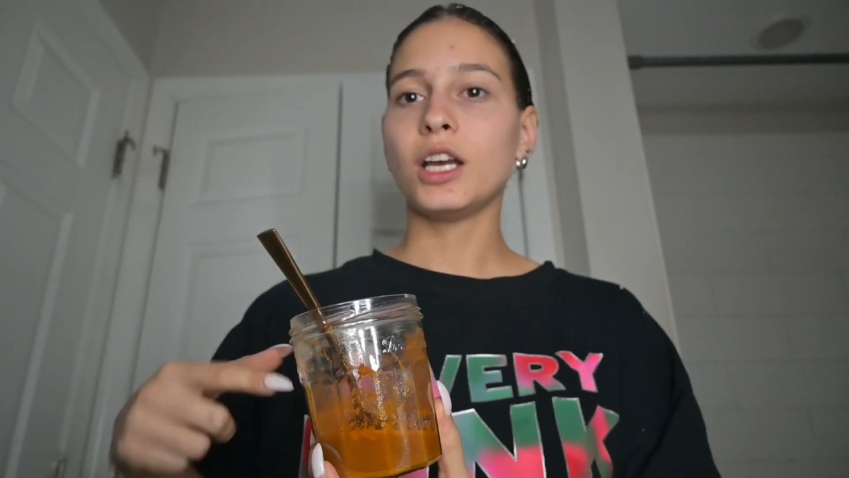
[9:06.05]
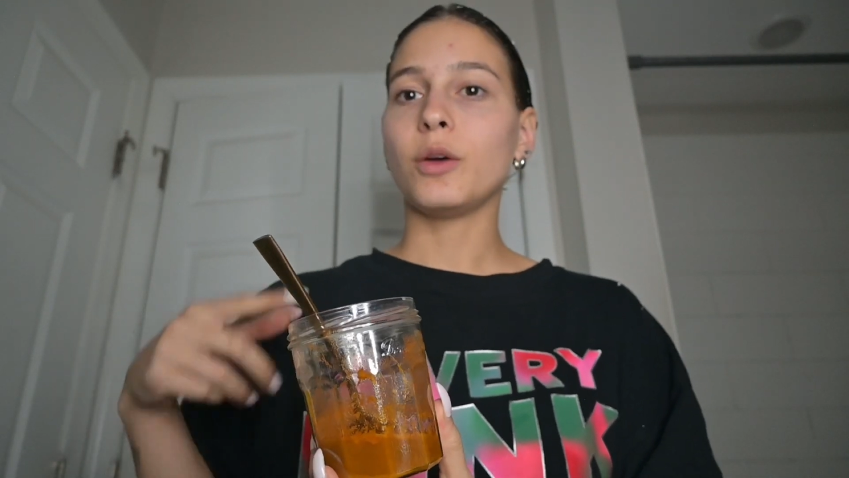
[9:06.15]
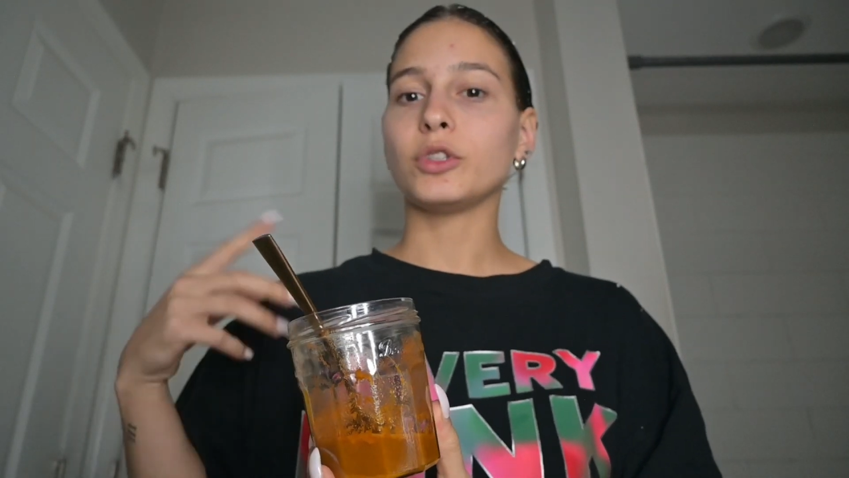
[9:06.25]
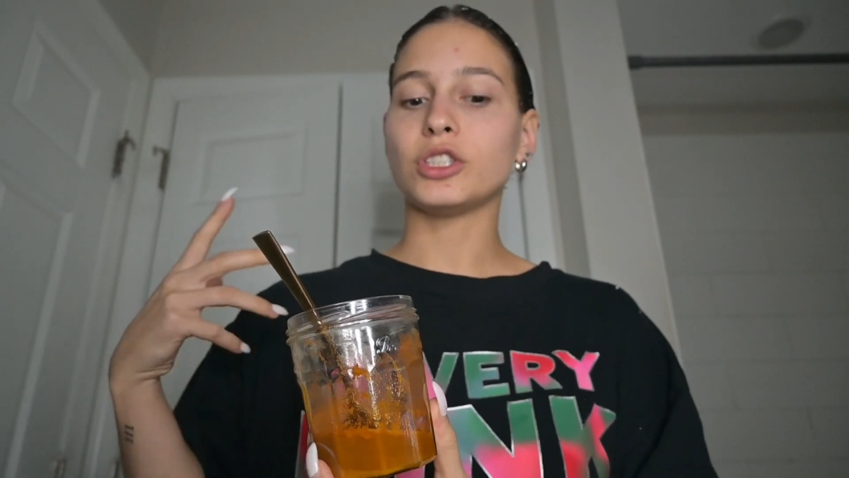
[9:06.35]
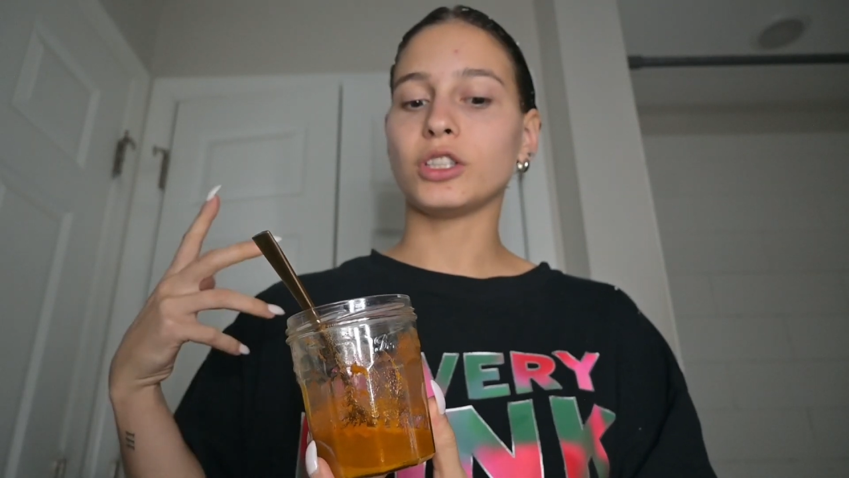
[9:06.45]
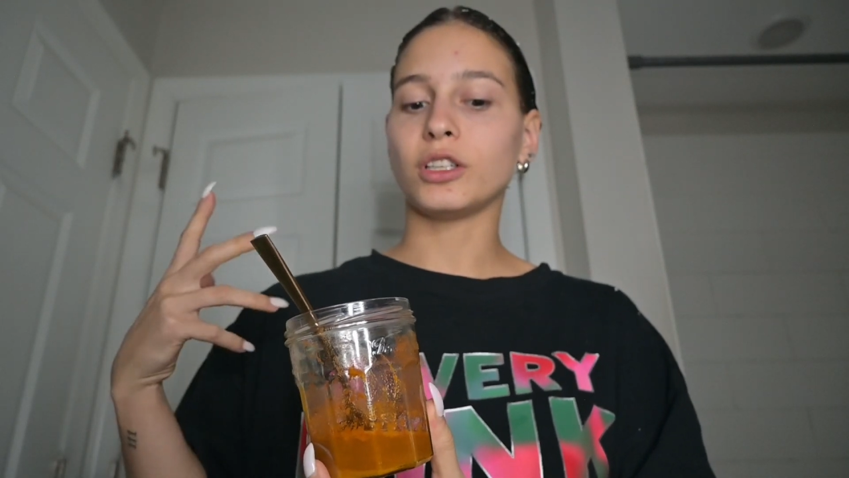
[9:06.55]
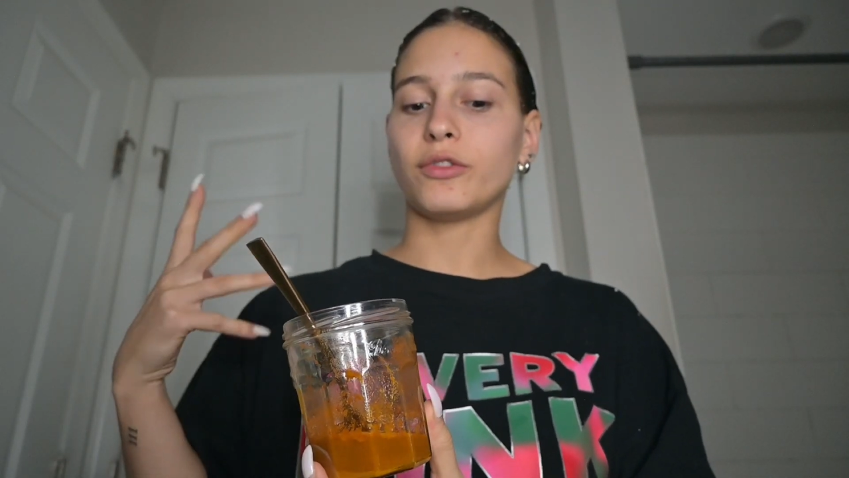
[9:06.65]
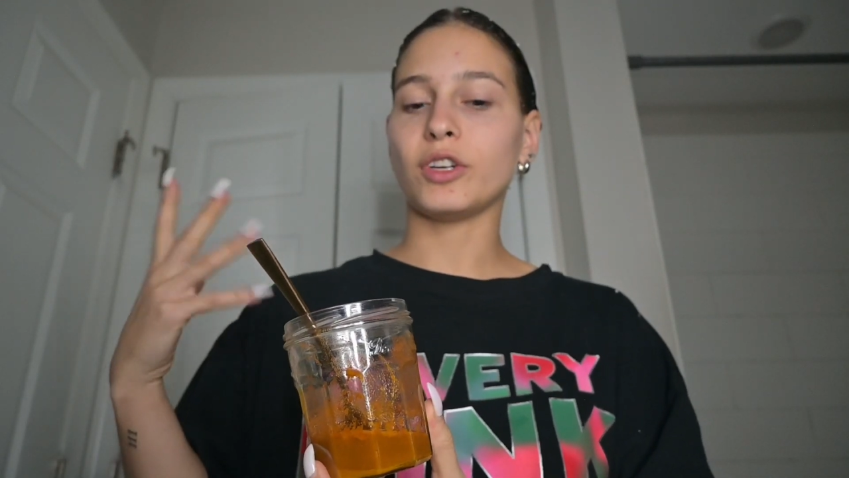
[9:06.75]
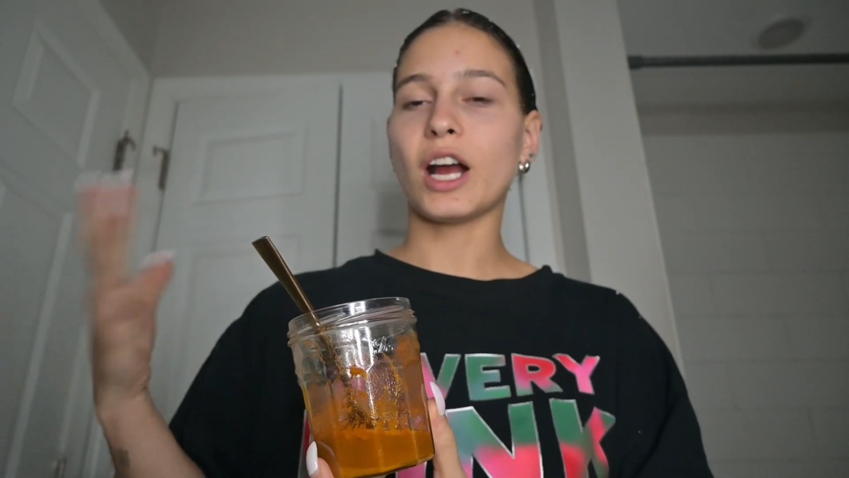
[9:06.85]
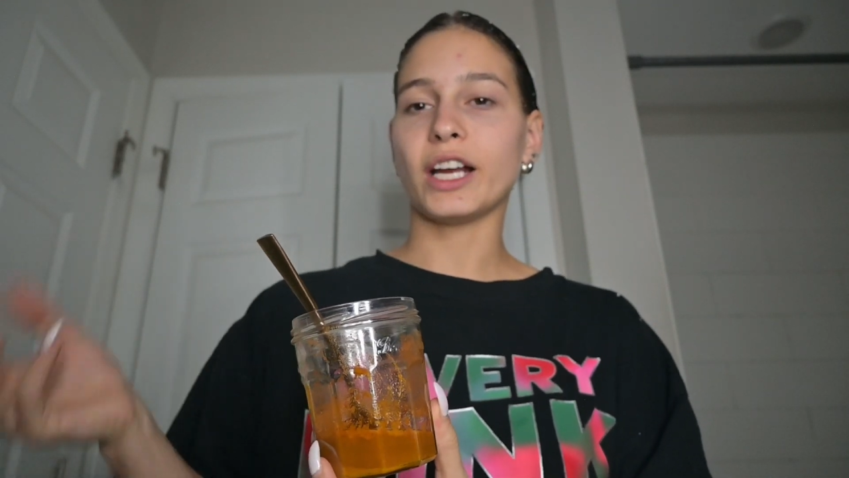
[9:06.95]
which is good
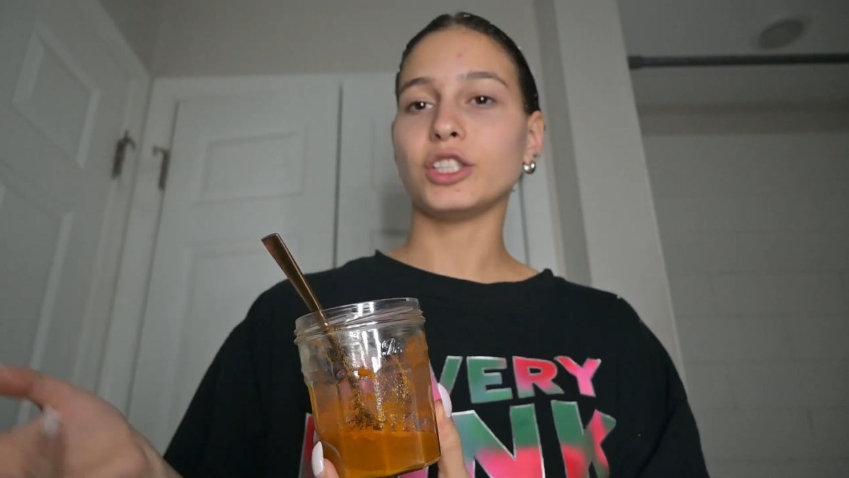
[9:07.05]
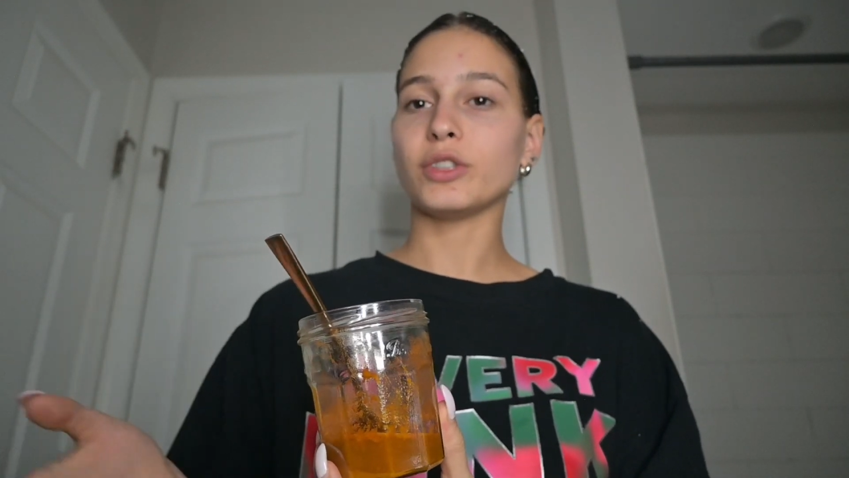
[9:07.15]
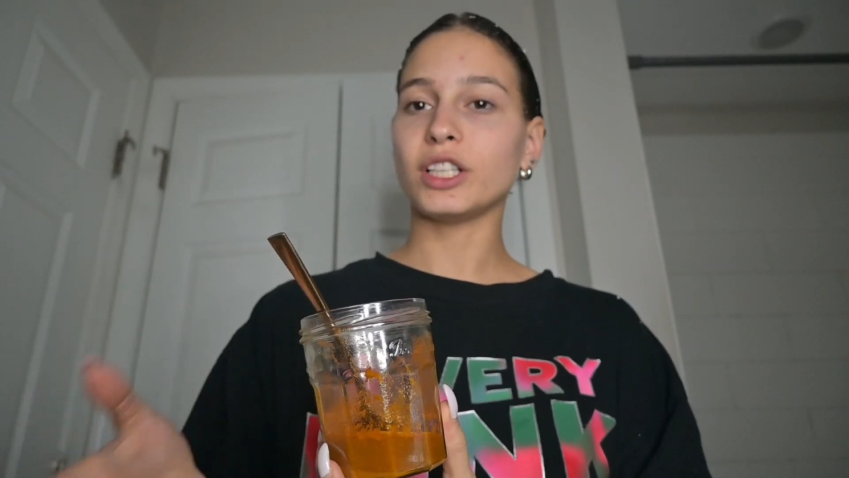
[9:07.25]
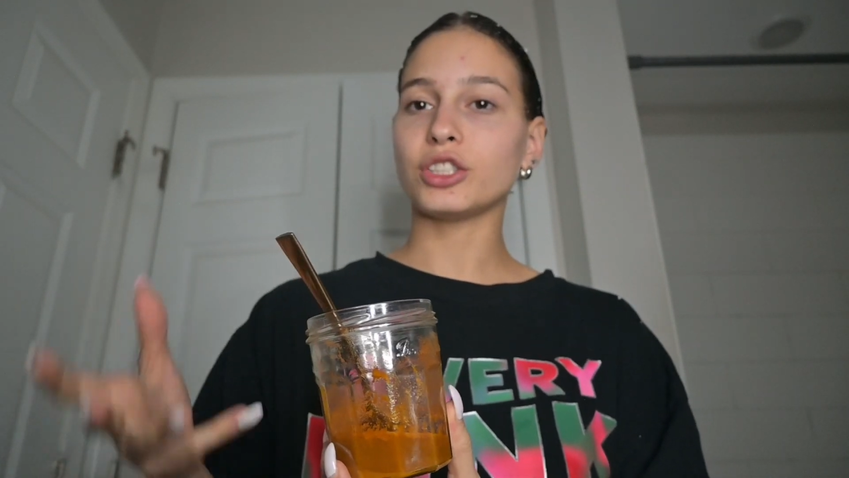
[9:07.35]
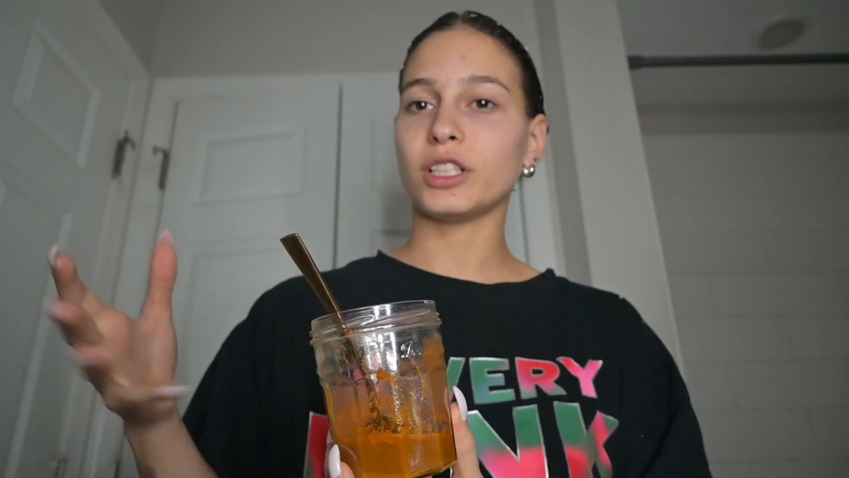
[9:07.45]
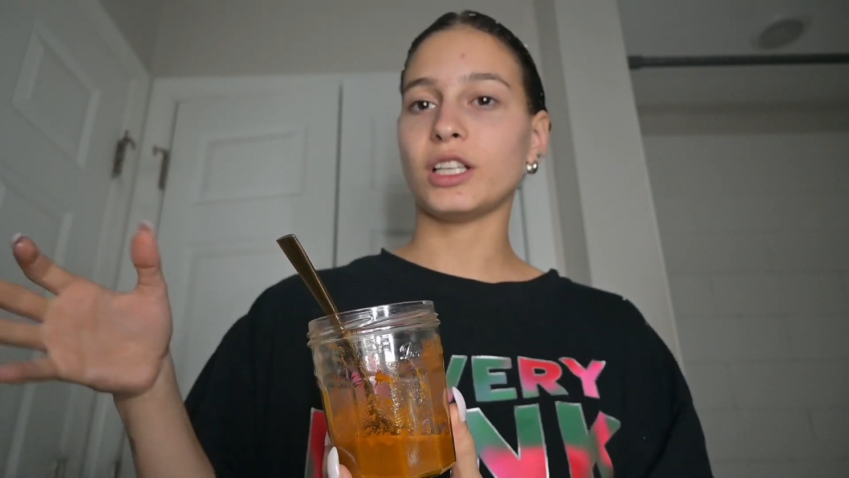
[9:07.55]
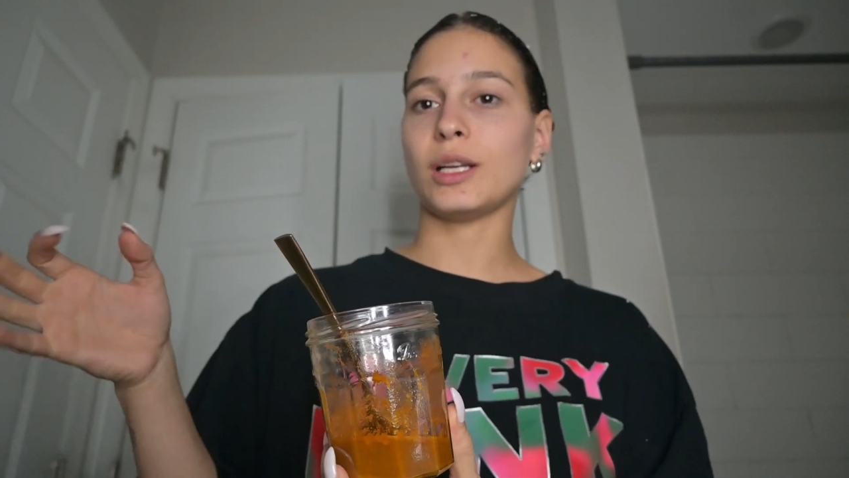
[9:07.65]
for hydration